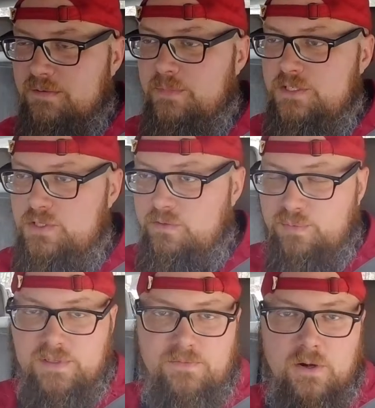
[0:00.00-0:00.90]
some issues
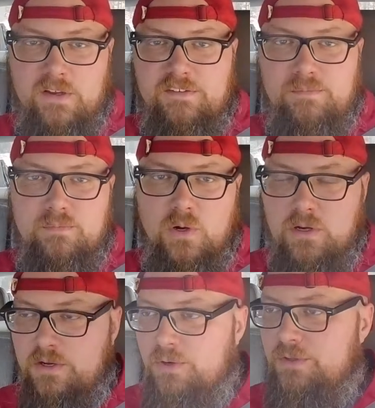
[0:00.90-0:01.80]
with the furnace
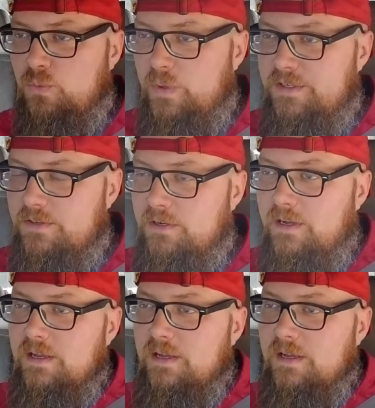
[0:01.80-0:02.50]
earlier in the winter,